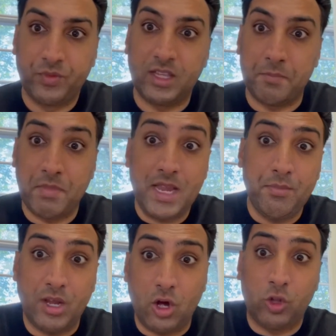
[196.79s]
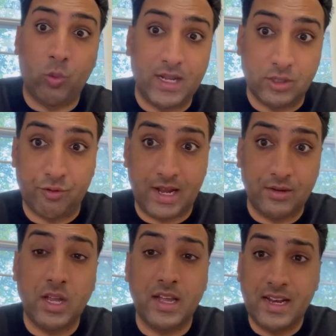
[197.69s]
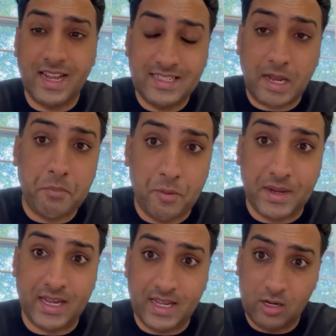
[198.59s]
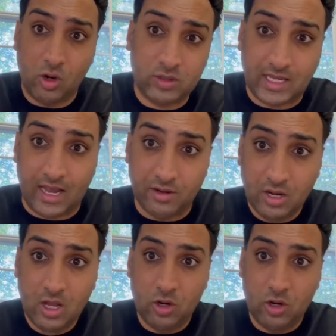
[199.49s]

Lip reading: There may be other ways around it. An example being in lockdown,